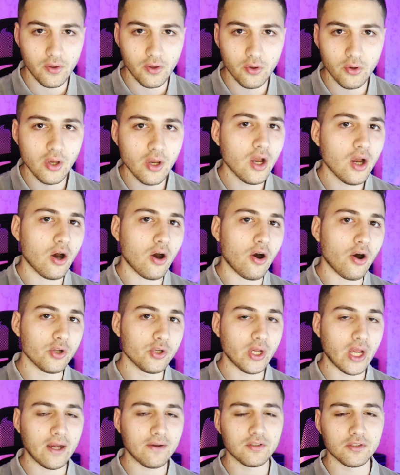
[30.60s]
you. All
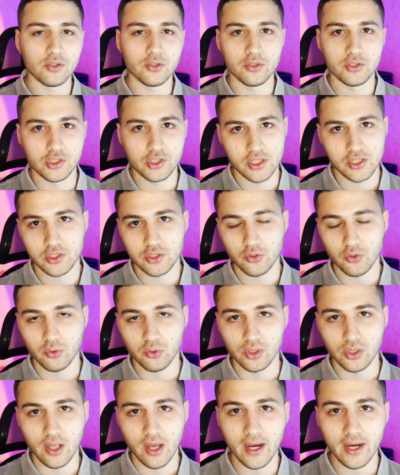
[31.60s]
you have to do is just to
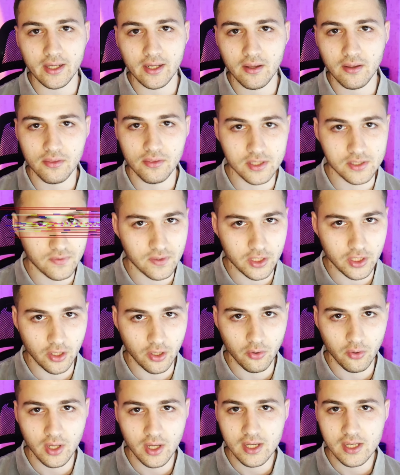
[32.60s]
like this
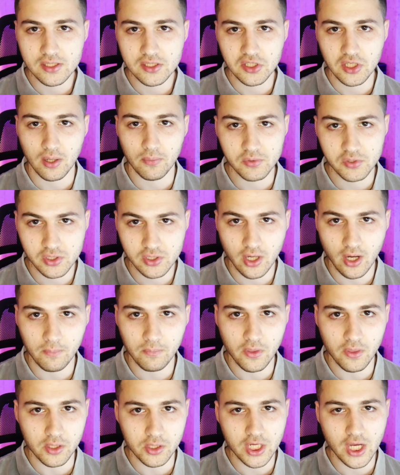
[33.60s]
video, subscribe
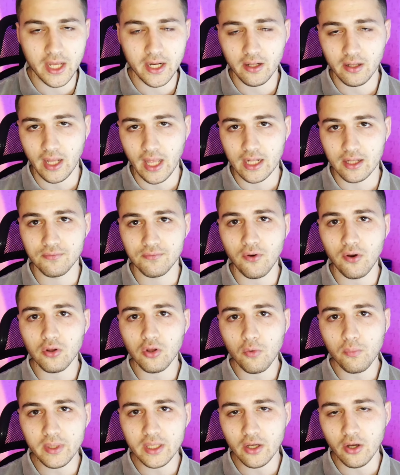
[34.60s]
to the channel, and
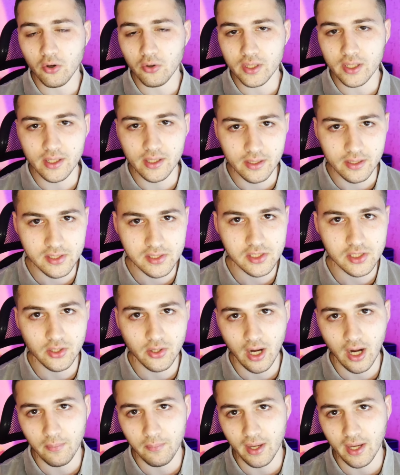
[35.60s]
follow me on
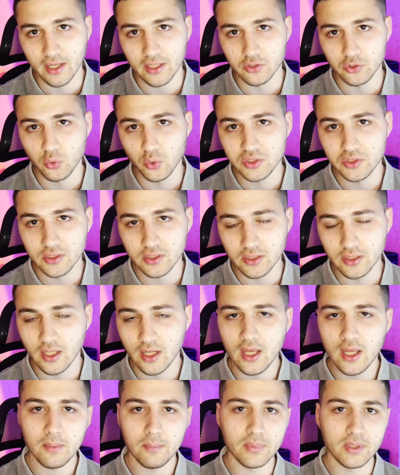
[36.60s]
Instagram and Twitter,
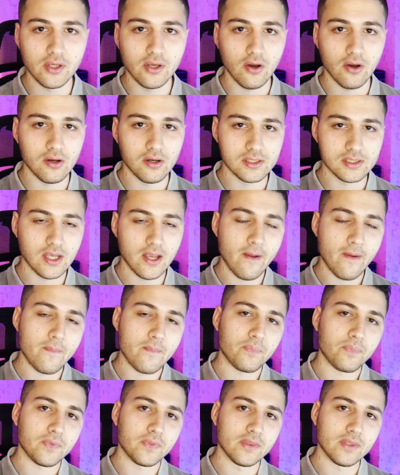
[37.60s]
because
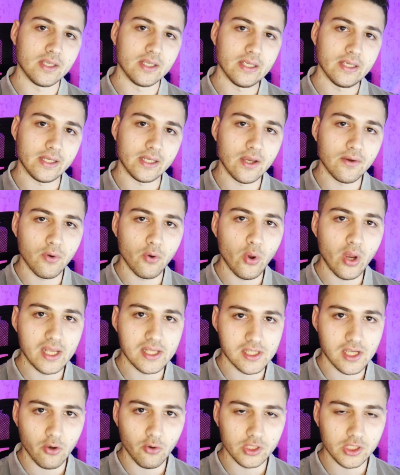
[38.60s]
the giveaway
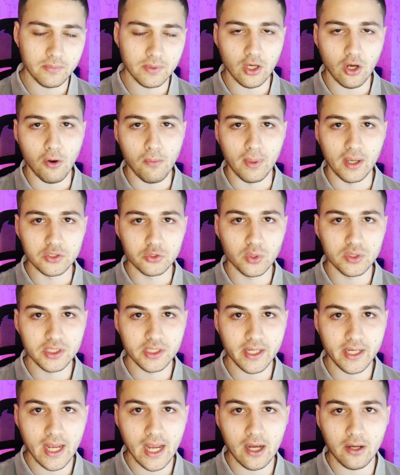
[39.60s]
is going to be on my Twitter
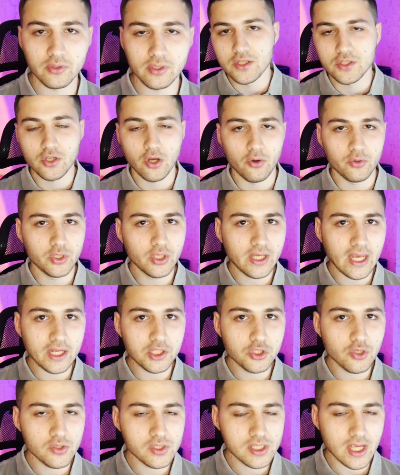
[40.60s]
account. So you can
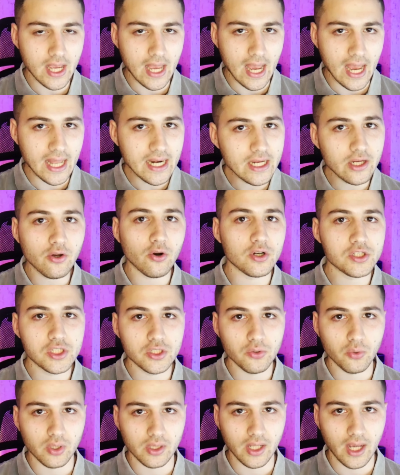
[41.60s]
choose any course
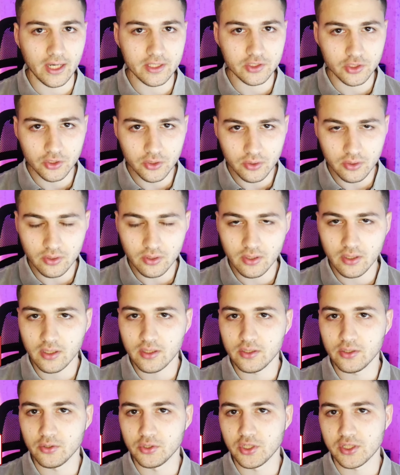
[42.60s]
you would like to.
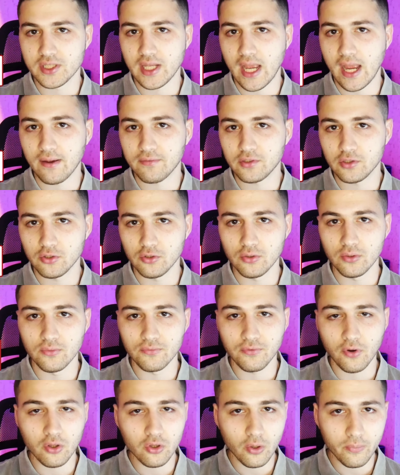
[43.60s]
You just have to
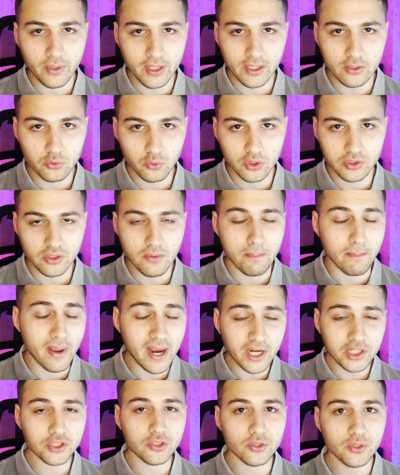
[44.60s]
follow me on Twitter.
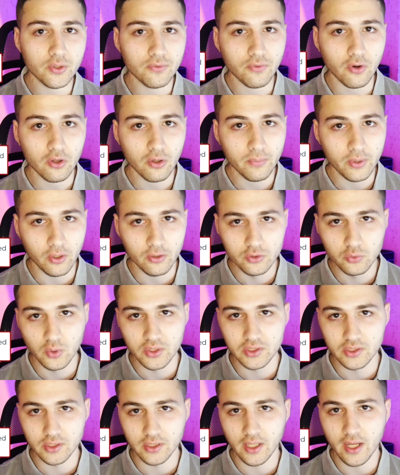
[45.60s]
Make sure you follow me on
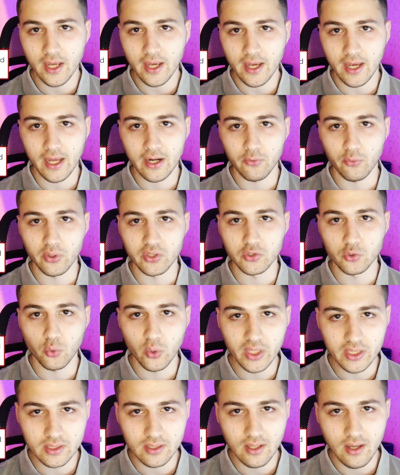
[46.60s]
Twitter and
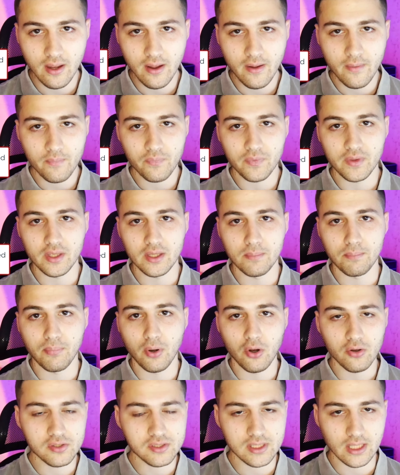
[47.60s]
retweet the
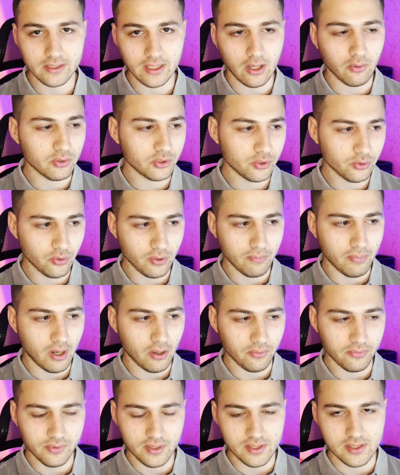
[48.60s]
post that I will do
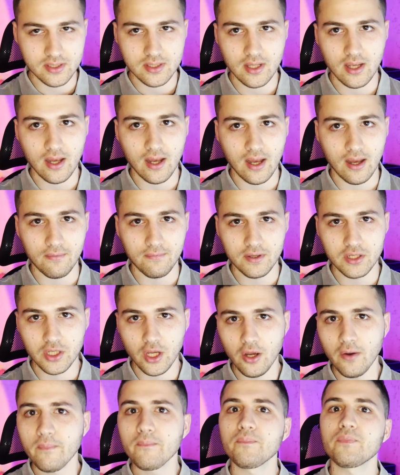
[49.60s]
about this
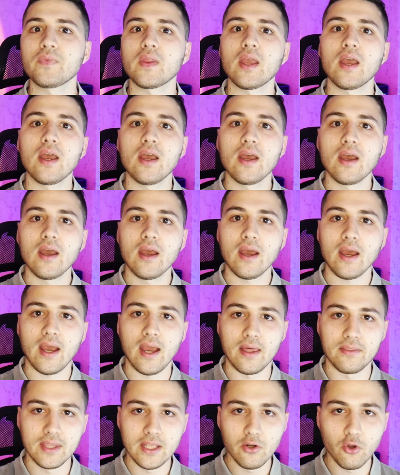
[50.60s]
video,
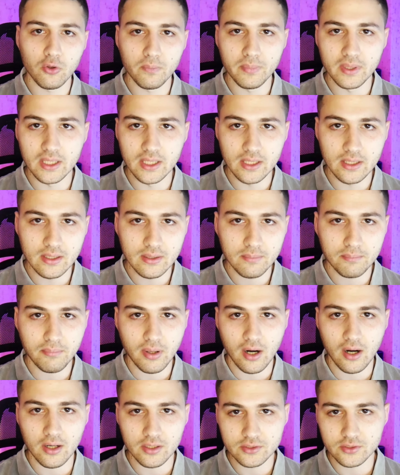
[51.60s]
and then you'll be
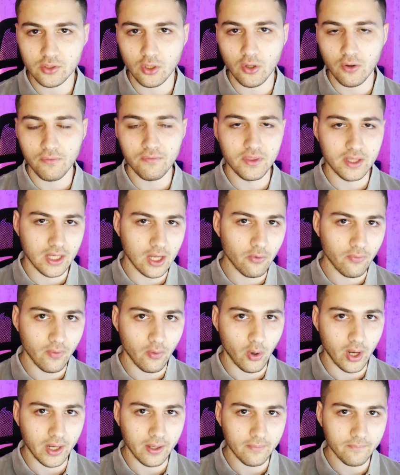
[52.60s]
part of the
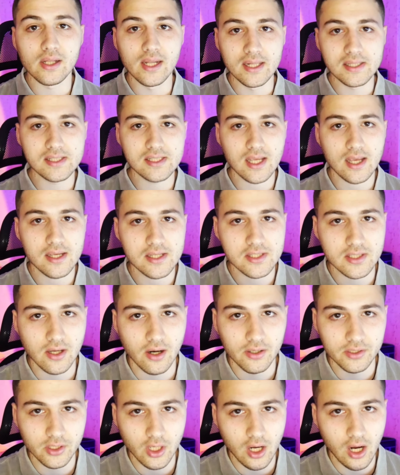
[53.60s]
giveaway. Let's
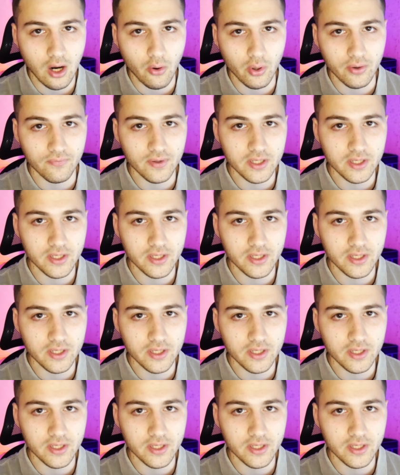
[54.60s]
start our